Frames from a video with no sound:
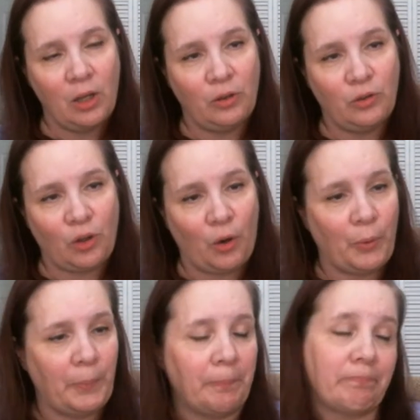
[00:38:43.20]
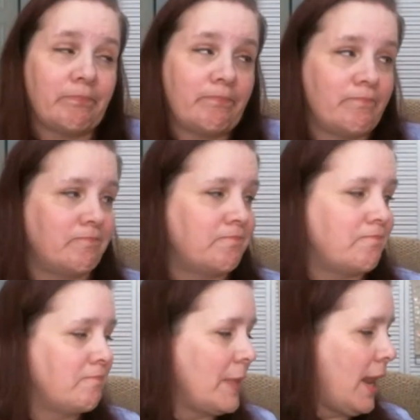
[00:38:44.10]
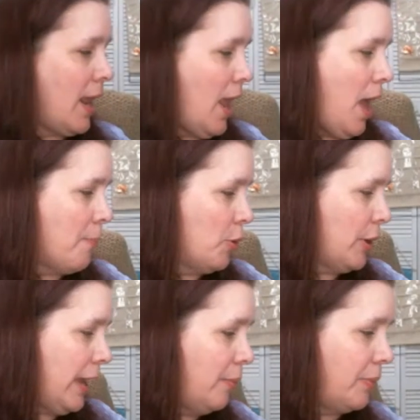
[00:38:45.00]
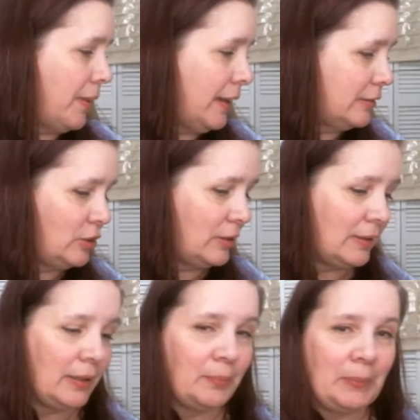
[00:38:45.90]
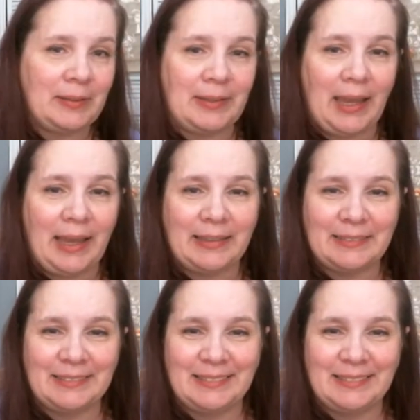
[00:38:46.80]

So I'm okay with that. Just a little mistake.